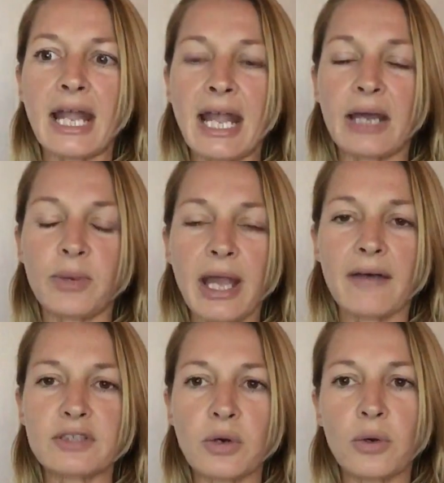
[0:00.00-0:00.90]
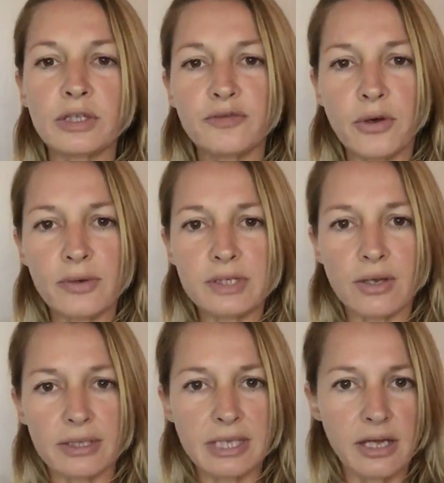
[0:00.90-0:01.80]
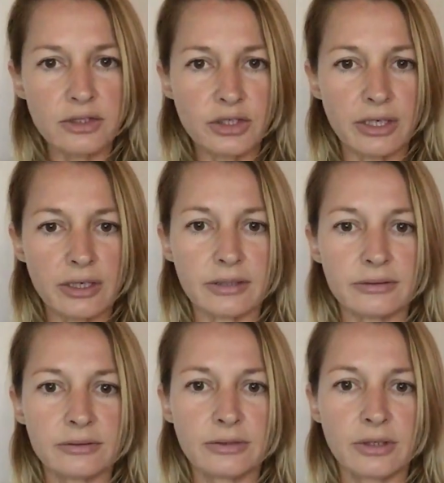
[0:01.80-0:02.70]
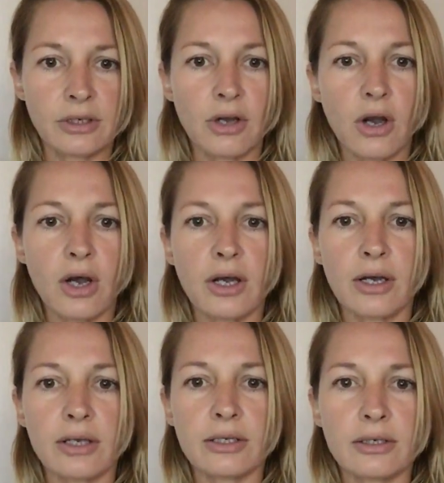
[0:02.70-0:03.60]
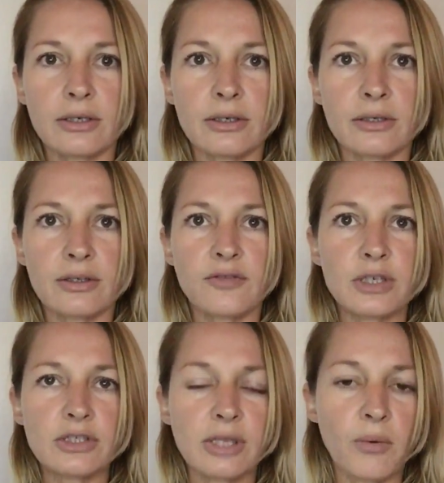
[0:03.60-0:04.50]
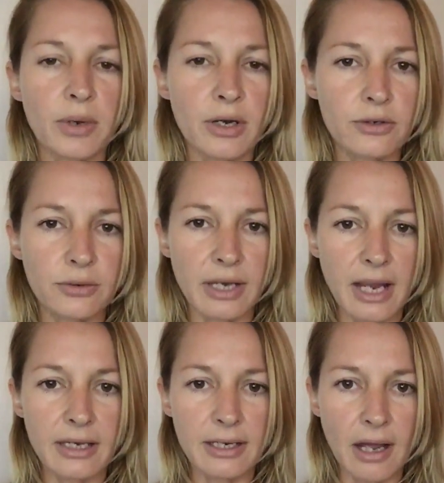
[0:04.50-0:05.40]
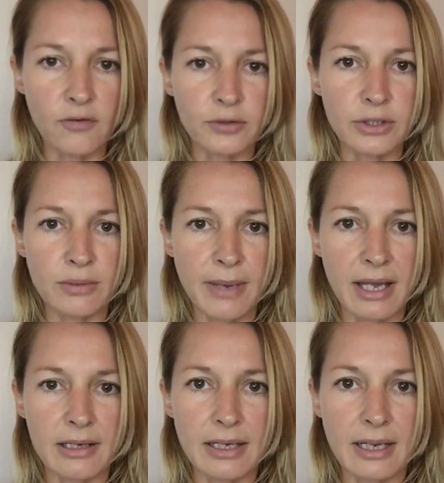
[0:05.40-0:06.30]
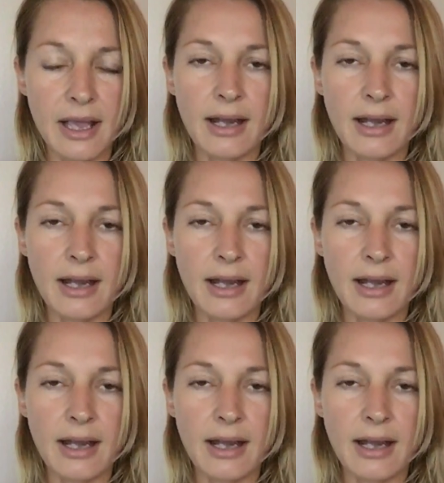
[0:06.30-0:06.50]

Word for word: And we have to only focus our attention on the vision that we are creating now for humanity.